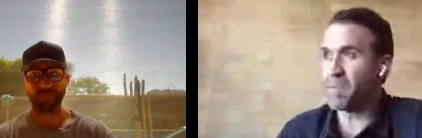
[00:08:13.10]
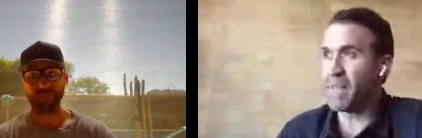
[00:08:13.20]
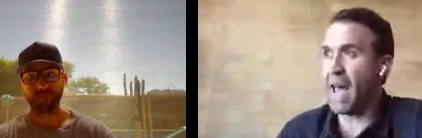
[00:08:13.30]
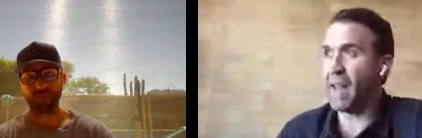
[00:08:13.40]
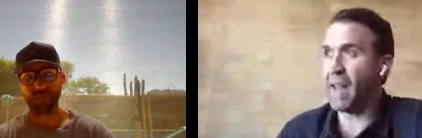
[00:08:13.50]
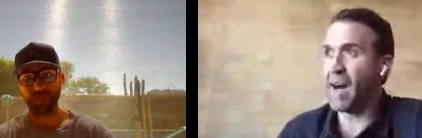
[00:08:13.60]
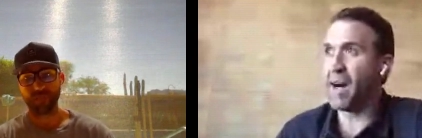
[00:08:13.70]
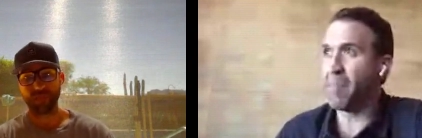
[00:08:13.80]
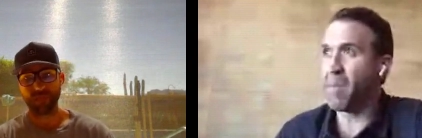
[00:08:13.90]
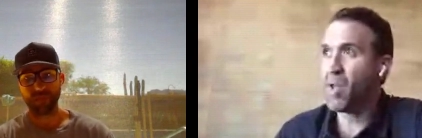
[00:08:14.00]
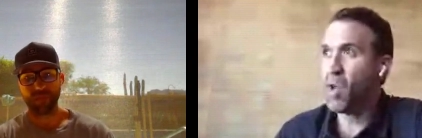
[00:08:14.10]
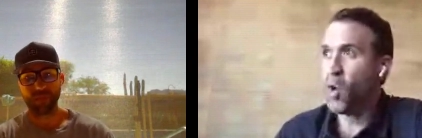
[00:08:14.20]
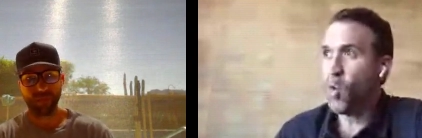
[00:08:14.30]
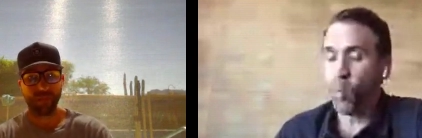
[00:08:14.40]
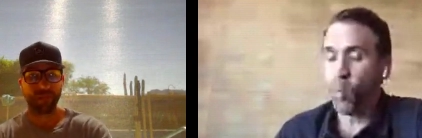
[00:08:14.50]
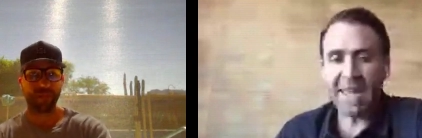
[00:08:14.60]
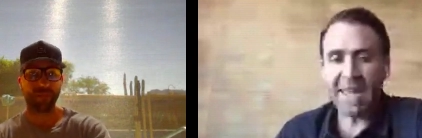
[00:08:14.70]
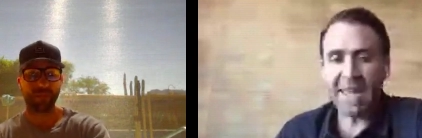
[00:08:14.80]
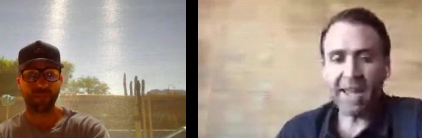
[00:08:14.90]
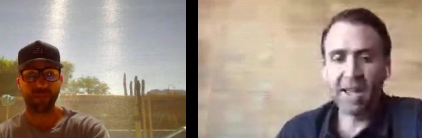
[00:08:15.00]
Speaker 1: that um,
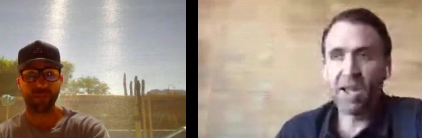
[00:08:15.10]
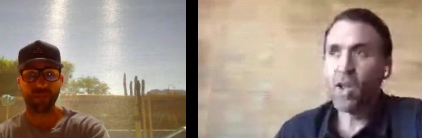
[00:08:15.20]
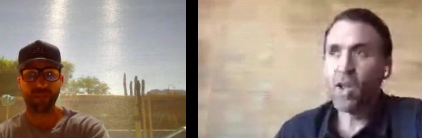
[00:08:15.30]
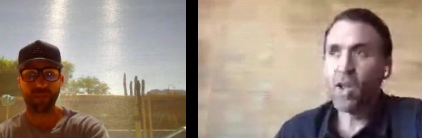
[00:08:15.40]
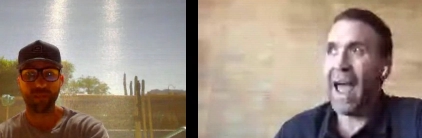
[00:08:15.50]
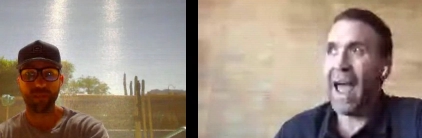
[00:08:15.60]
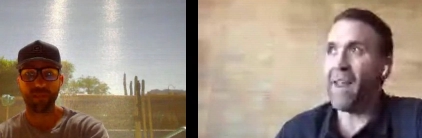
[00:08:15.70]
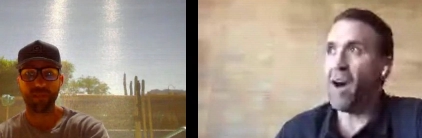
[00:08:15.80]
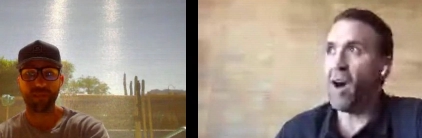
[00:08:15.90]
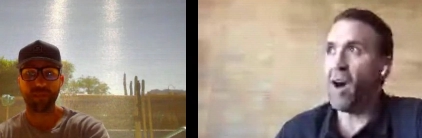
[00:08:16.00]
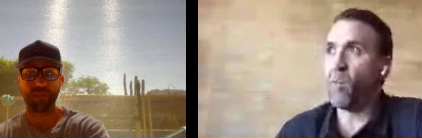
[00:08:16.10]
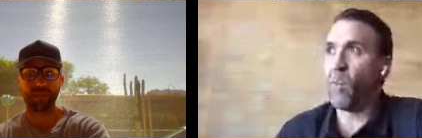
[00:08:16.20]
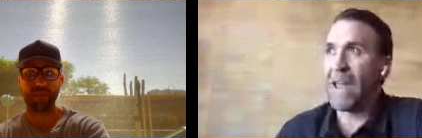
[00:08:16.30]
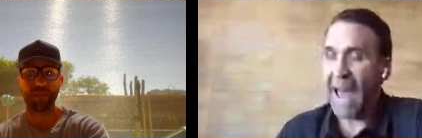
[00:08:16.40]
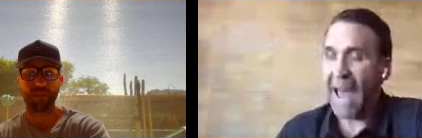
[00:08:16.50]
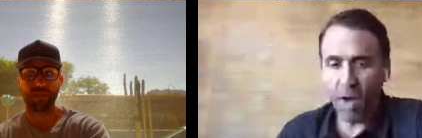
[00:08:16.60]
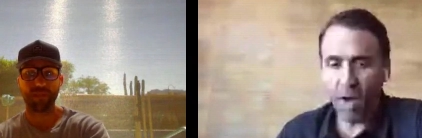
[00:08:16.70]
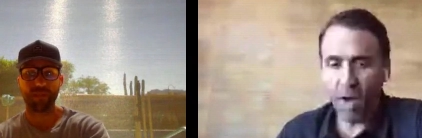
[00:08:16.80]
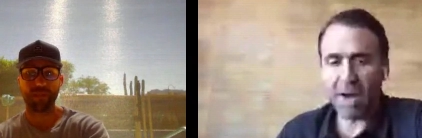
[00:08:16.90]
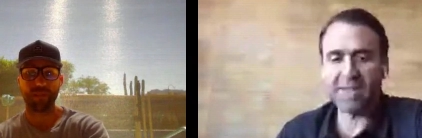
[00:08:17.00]
we had we had
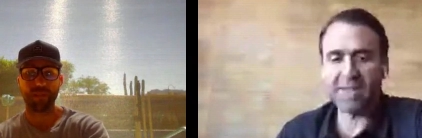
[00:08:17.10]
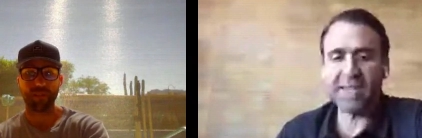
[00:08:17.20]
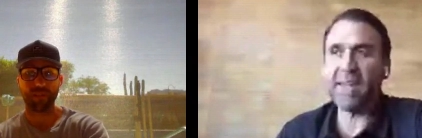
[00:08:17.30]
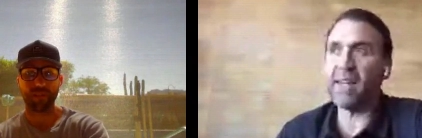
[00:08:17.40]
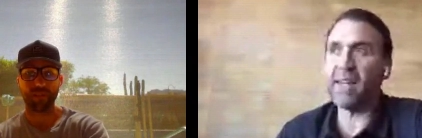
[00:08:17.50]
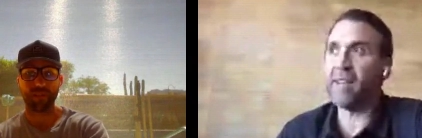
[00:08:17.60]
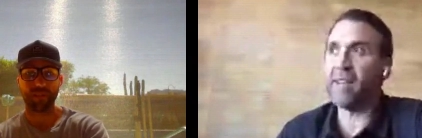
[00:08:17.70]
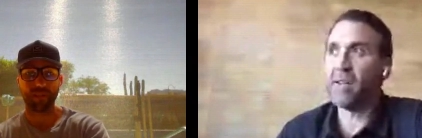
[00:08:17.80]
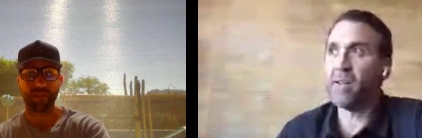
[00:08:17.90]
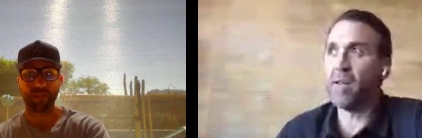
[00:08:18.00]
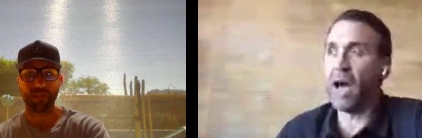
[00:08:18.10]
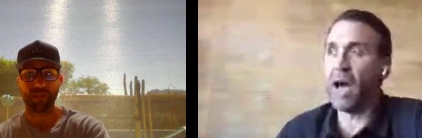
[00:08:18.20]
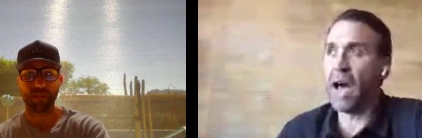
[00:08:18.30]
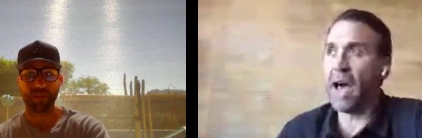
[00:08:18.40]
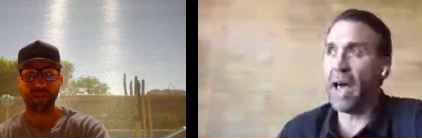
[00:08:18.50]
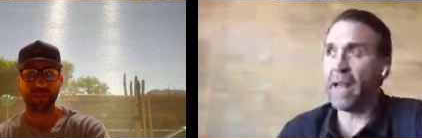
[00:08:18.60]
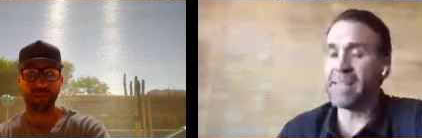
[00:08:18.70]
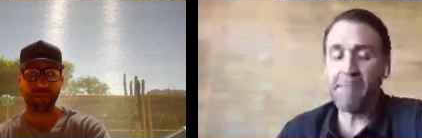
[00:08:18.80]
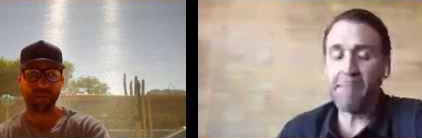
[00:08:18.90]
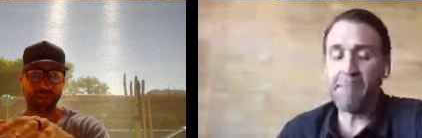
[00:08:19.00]
unprecedented uh,
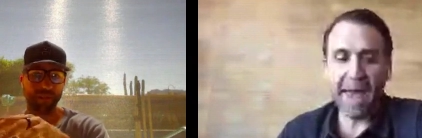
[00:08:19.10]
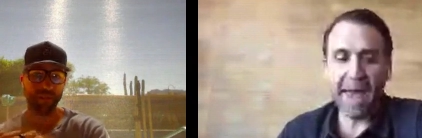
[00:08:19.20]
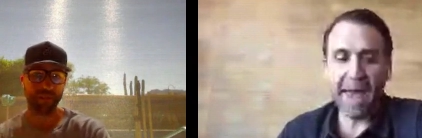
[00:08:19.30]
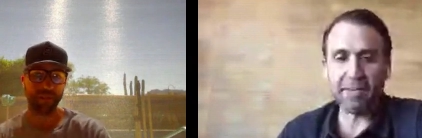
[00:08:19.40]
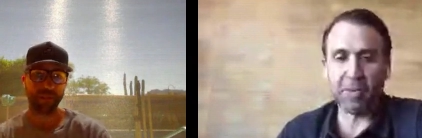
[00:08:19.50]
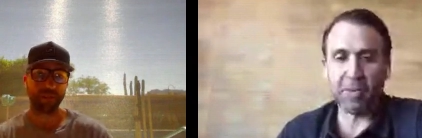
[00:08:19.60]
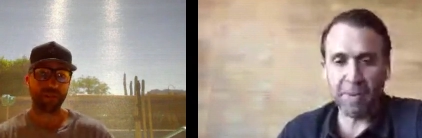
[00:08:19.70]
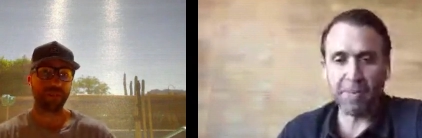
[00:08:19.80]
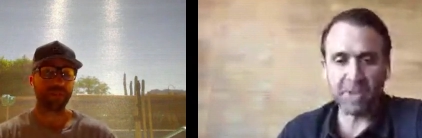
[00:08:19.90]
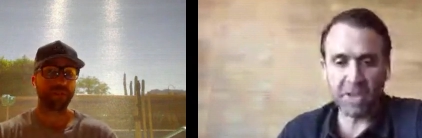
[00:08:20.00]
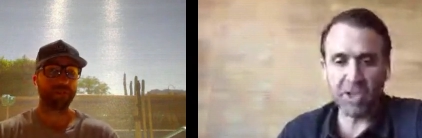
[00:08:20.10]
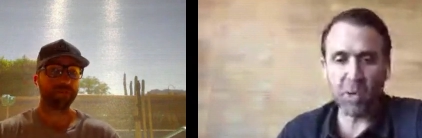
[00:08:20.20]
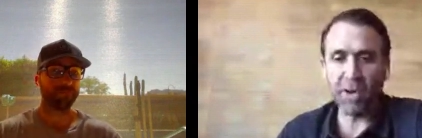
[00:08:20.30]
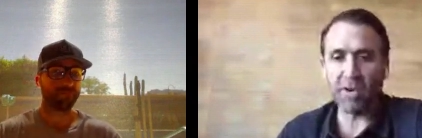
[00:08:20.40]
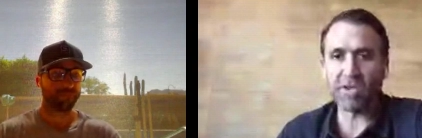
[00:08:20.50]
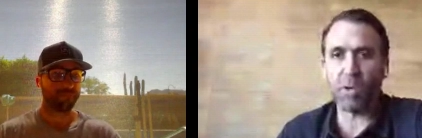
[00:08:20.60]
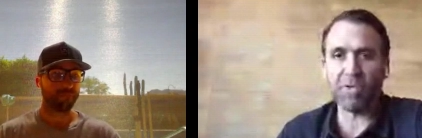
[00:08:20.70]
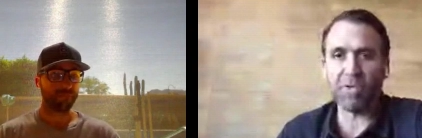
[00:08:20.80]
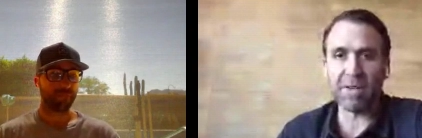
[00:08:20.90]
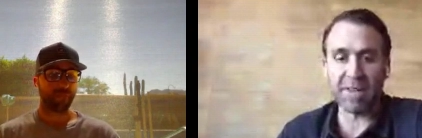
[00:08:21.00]
demand for people to join Art
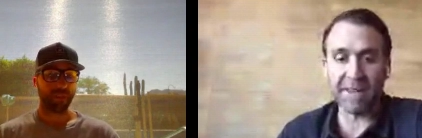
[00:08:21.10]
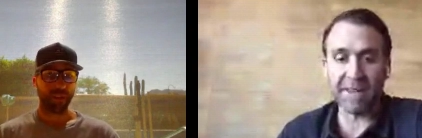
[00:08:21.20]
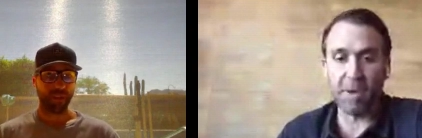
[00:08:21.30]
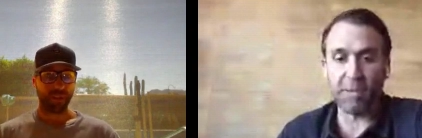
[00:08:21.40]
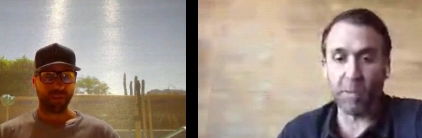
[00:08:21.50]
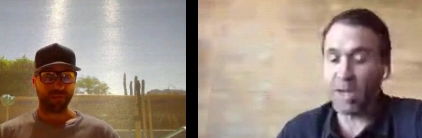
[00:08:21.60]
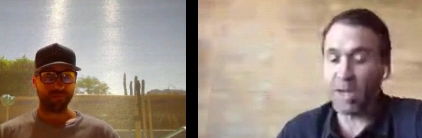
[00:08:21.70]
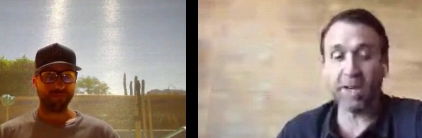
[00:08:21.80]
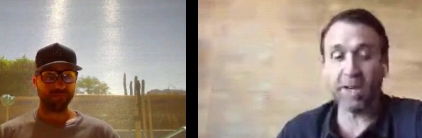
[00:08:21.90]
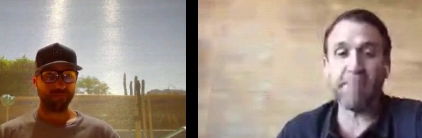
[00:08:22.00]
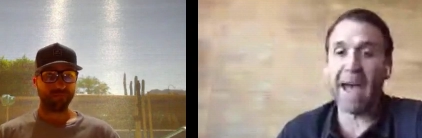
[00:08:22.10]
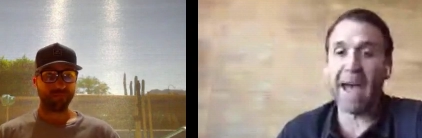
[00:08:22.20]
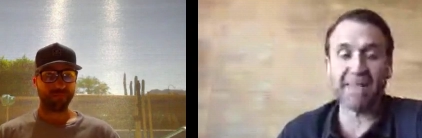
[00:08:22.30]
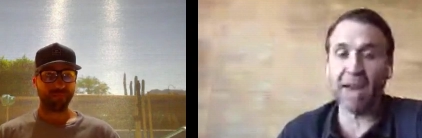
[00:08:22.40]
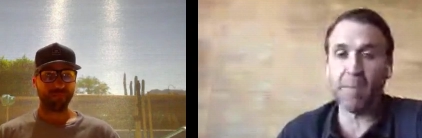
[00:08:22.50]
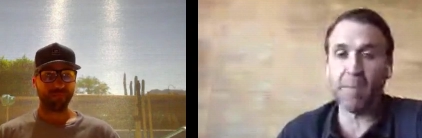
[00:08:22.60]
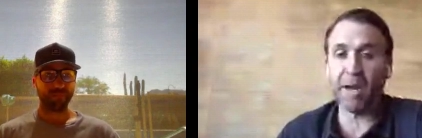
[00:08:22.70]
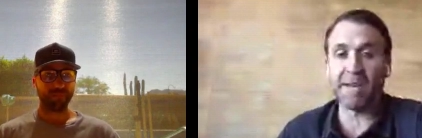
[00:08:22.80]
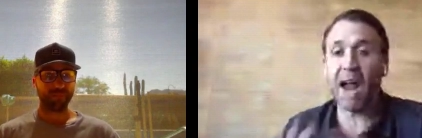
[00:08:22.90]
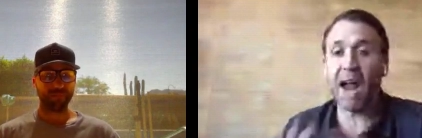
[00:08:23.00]
Storefronts last month. We couldn't get back to everybody,
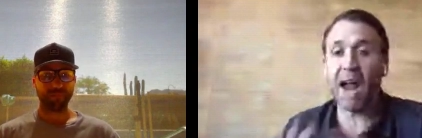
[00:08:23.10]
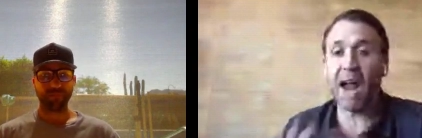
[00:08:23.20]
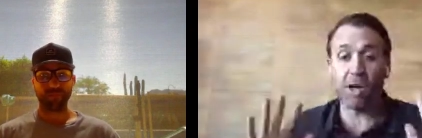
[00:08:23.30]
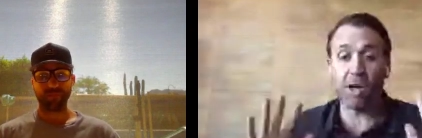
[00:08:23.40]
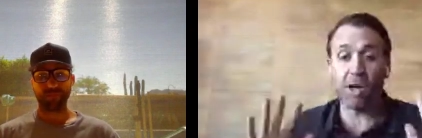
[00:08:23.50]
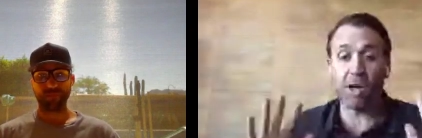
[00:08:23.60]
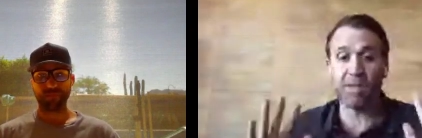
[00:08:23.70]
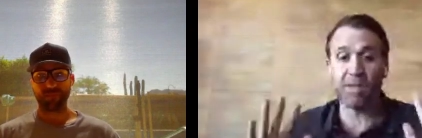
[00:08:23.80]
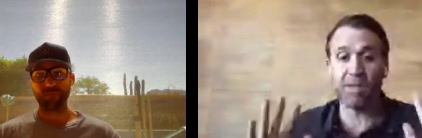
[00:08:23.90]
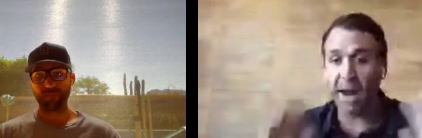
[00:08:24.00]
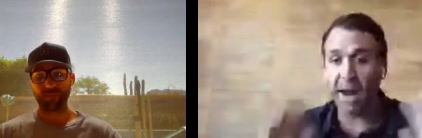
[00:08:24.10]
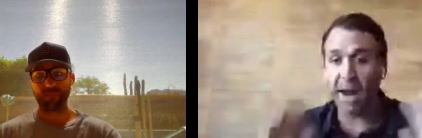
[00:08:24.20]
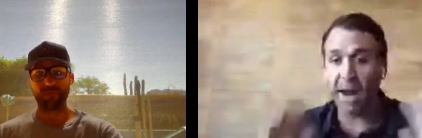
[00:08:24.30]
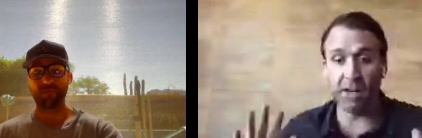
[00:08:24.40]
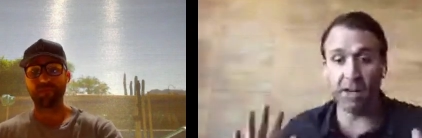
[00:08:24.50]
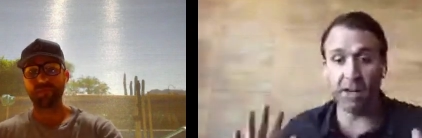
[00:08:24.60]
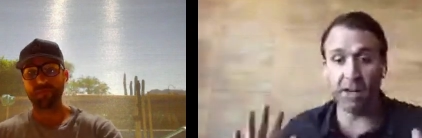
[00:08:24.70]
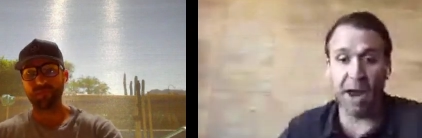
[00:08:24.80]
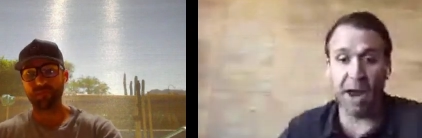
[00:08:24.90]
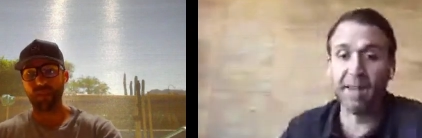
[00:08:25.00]
not even close, not even close,
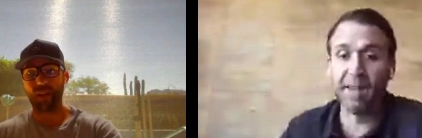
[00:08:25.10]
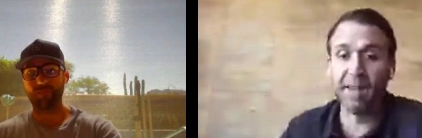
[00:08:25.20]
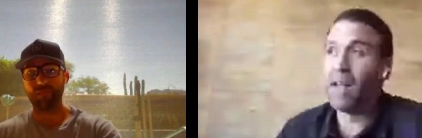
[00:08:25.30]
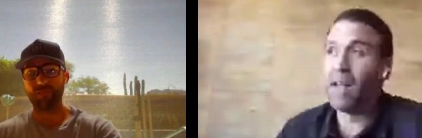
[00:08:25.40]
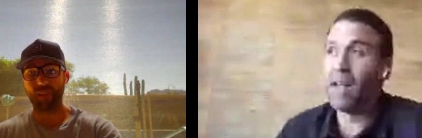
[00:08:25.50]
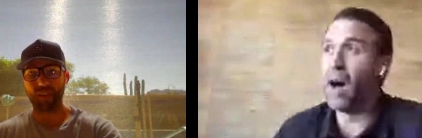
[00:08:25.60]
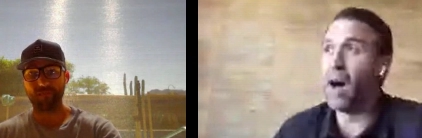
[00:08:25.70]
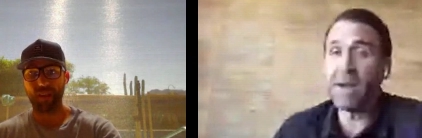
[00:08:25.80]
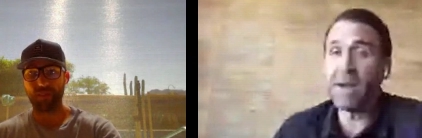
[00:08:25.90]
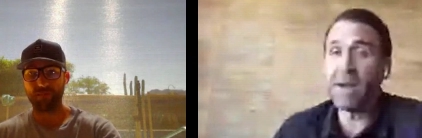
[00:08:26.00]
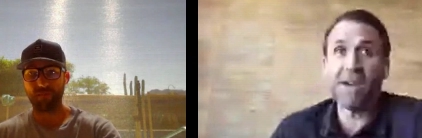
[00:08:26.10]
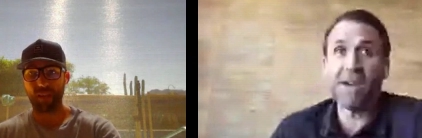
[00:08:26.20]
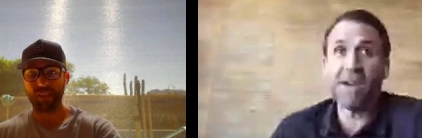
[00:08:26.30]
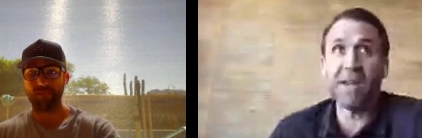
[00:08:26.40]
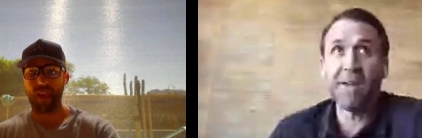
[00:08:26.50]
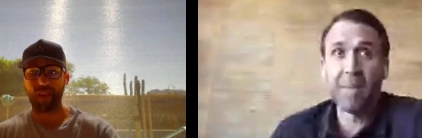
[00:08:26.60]
right? Um, pretty much everybody.